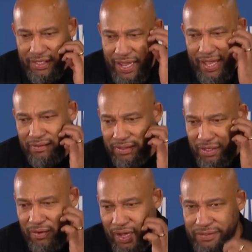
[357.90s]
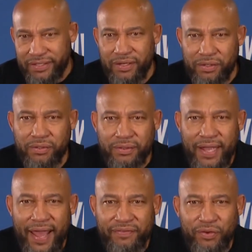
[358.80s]
that, you know, they still
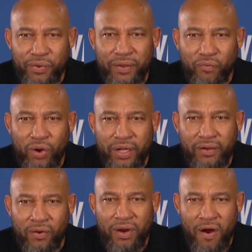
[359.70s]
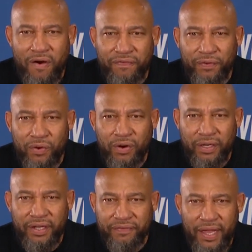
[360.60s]
have to win one on our floor
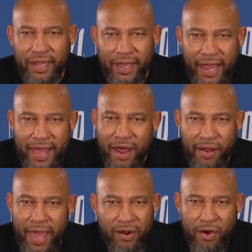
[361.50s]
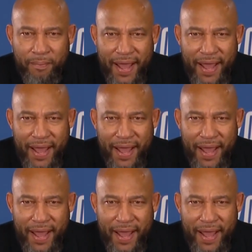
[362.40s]
if they uh, at, at all